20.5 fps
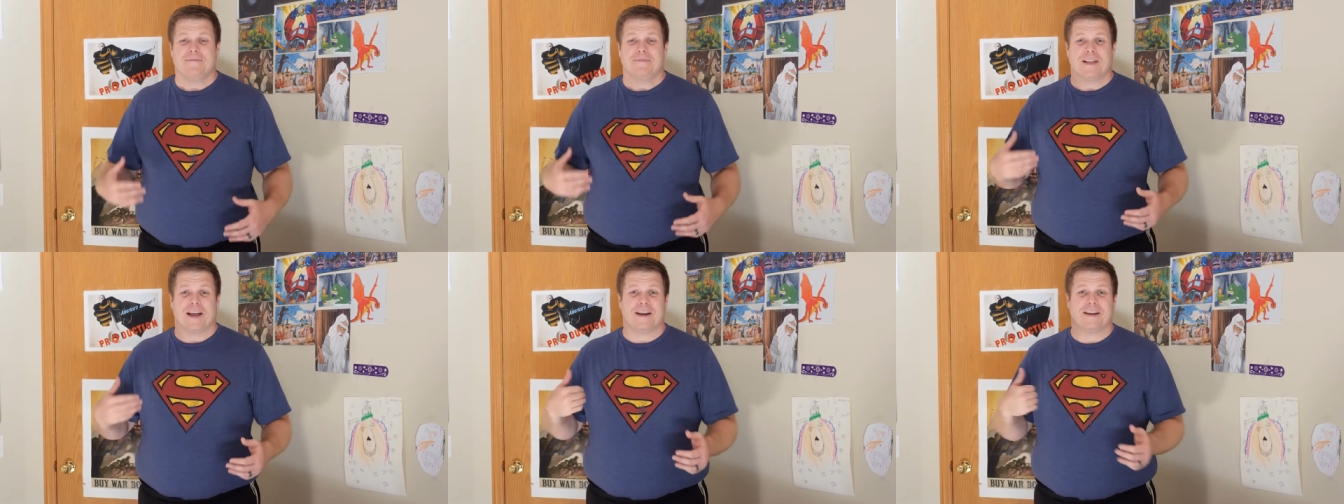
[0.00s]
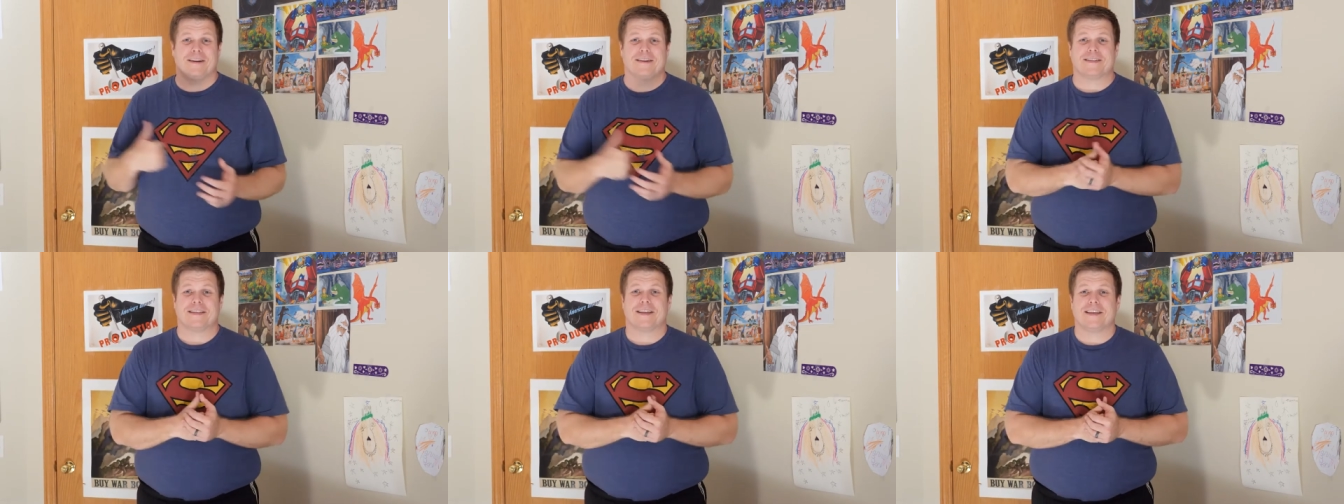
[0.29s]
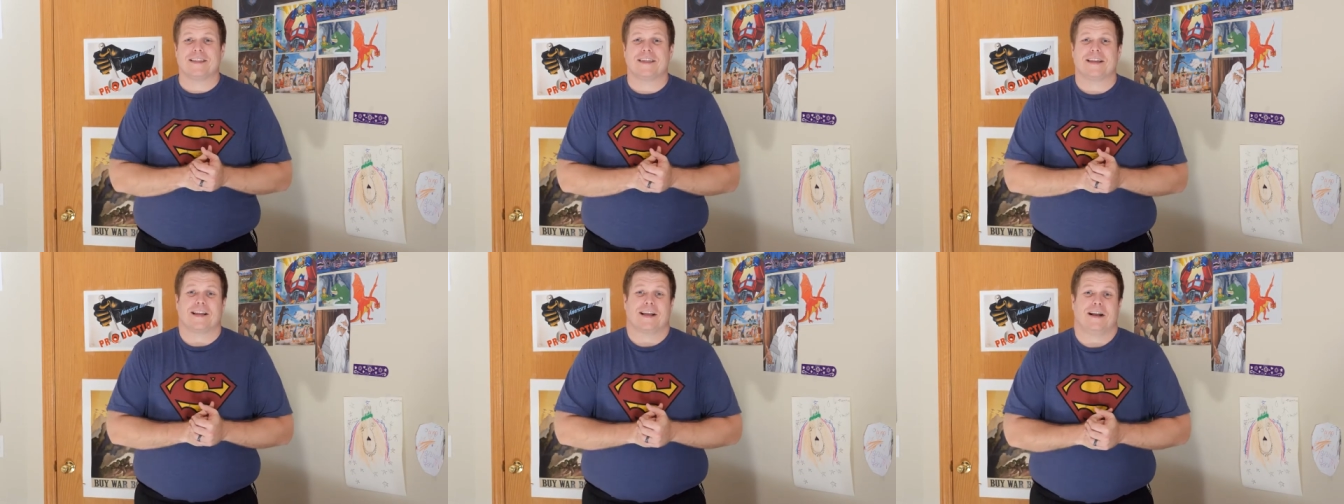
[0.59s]
Now here's the
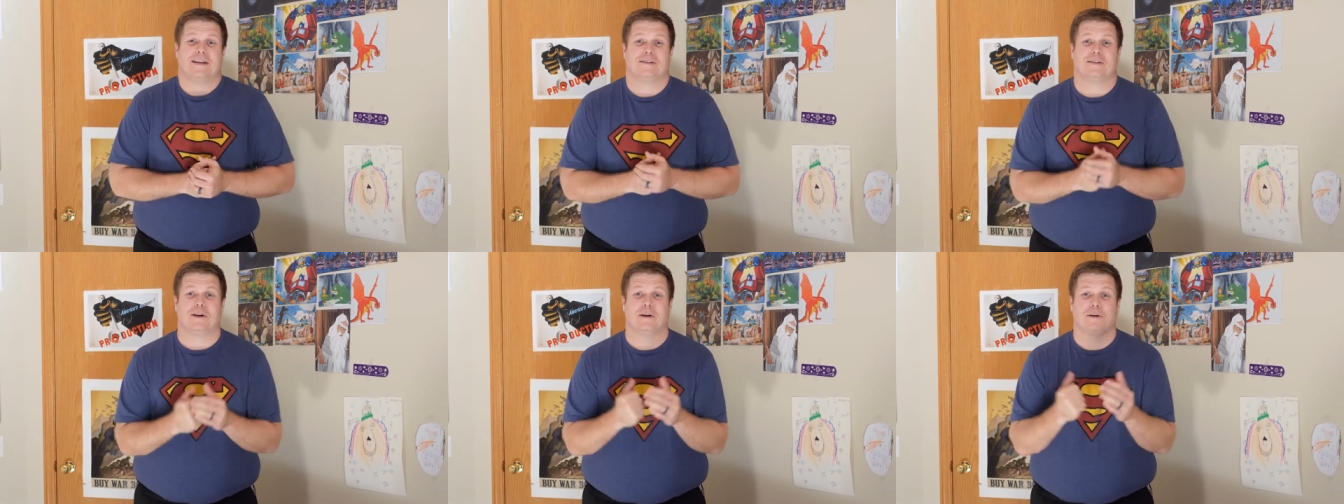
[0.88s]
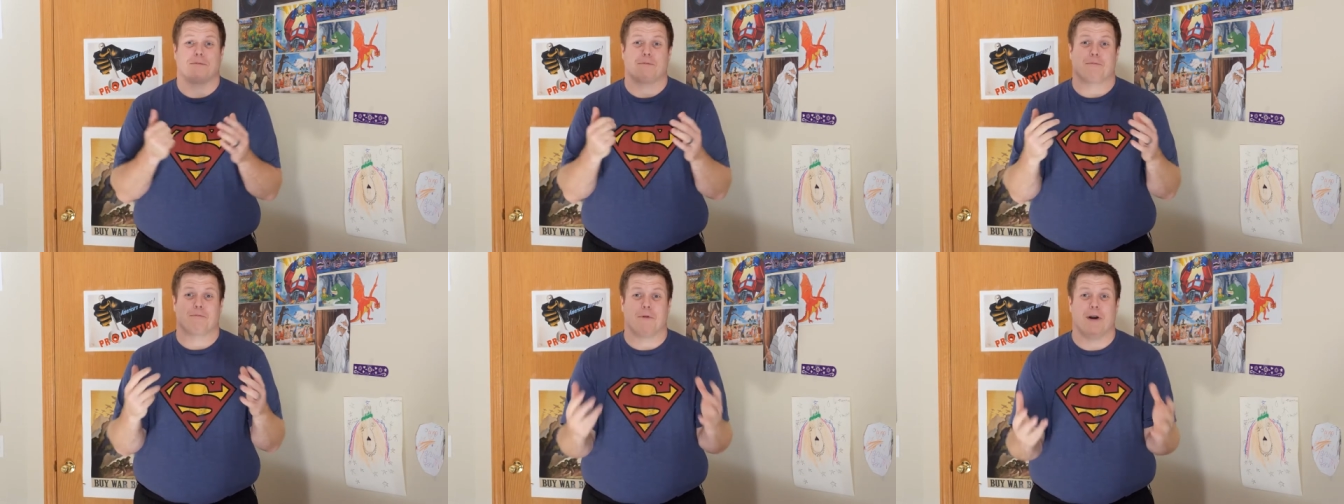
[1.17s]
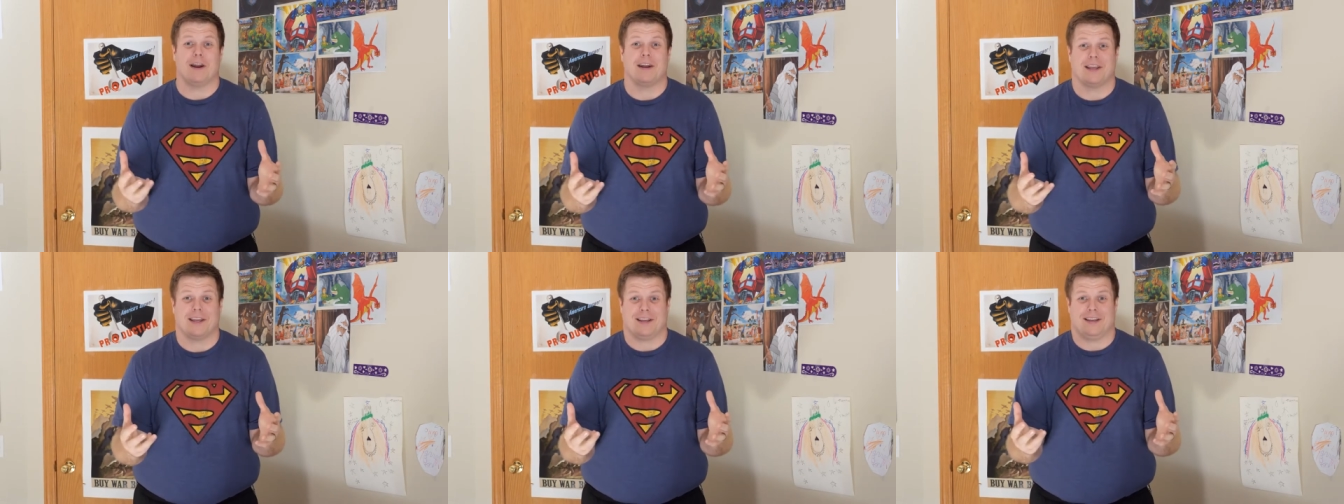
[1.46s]
other thing. I started
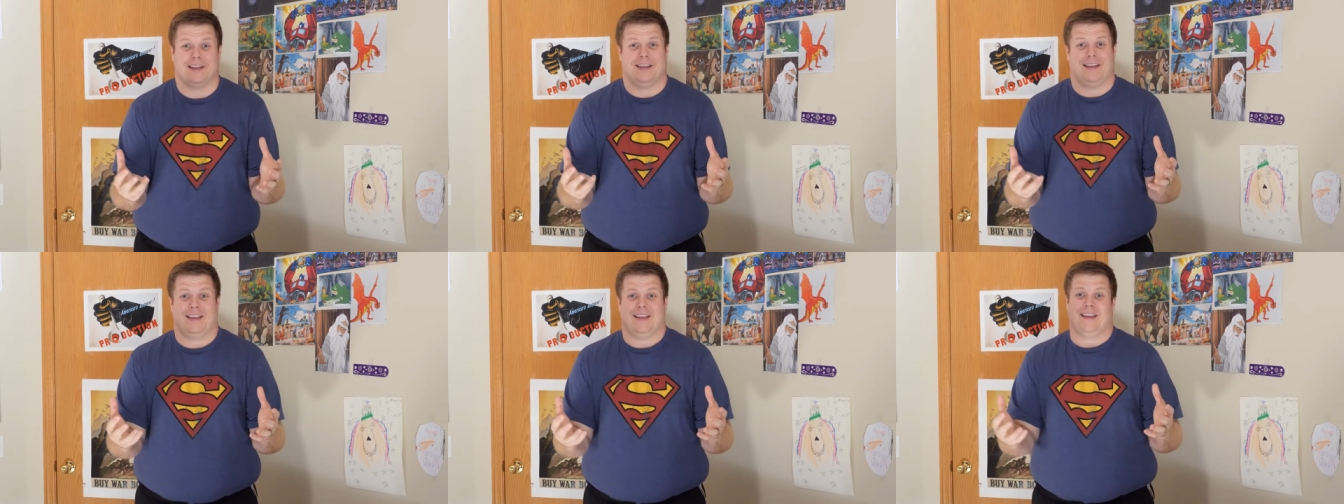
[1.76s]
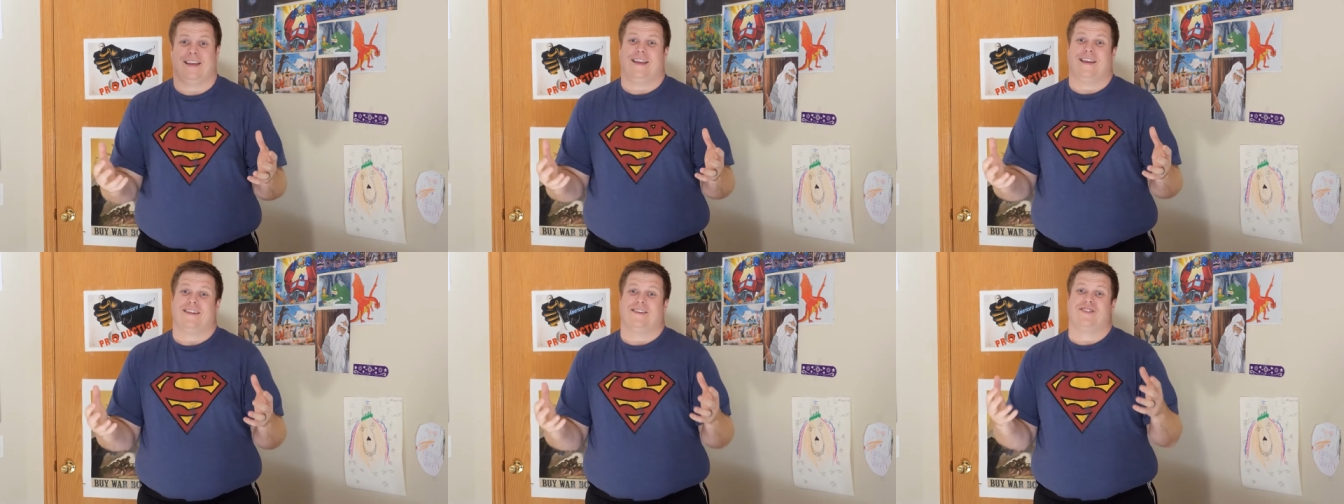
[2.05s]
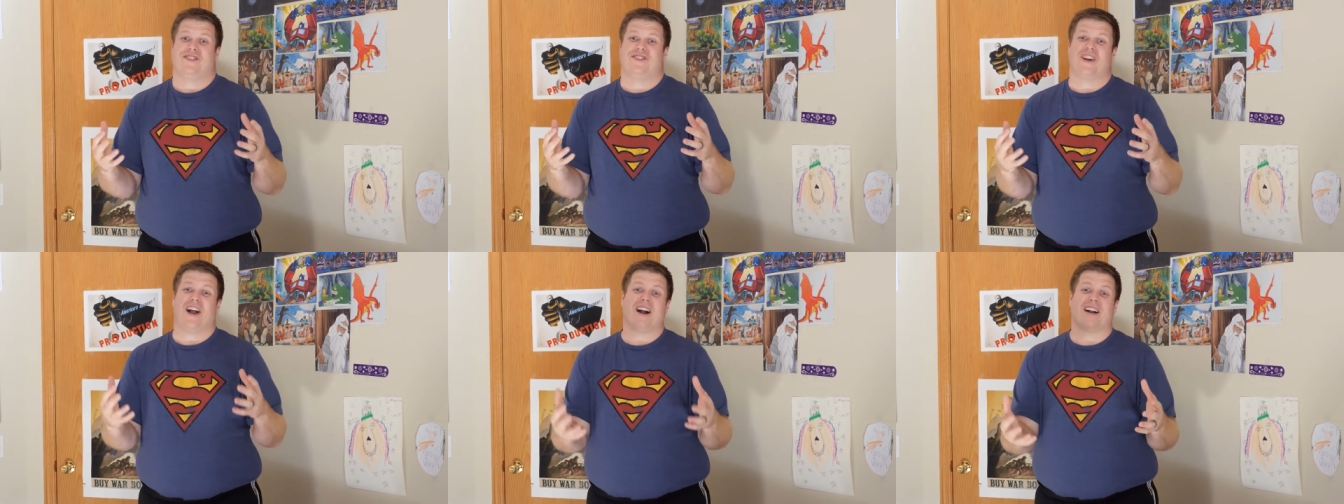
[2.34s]
running,
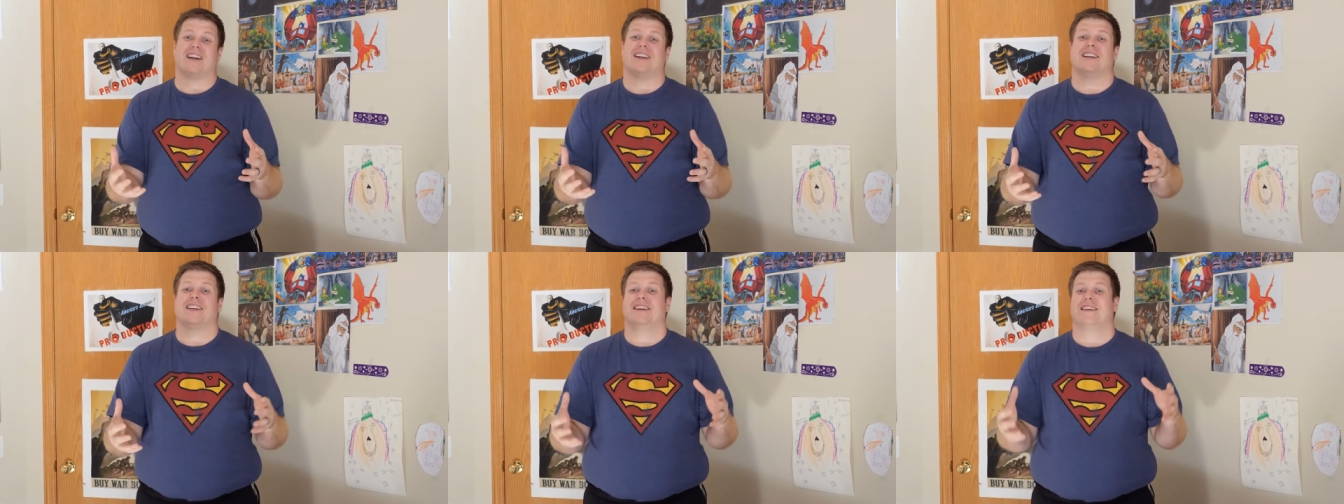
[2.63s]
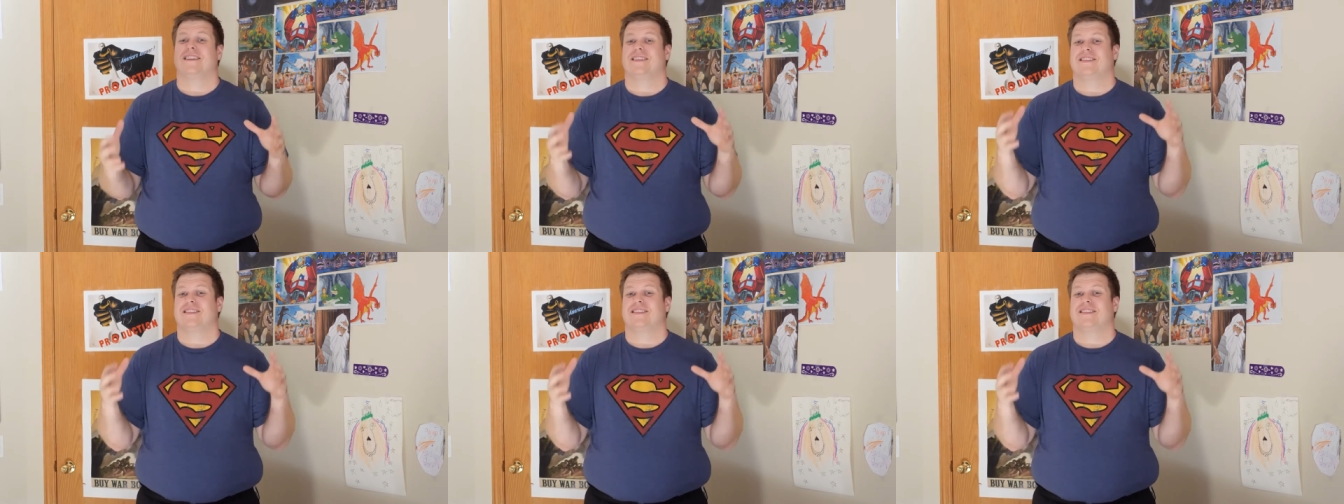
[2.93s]
jogging,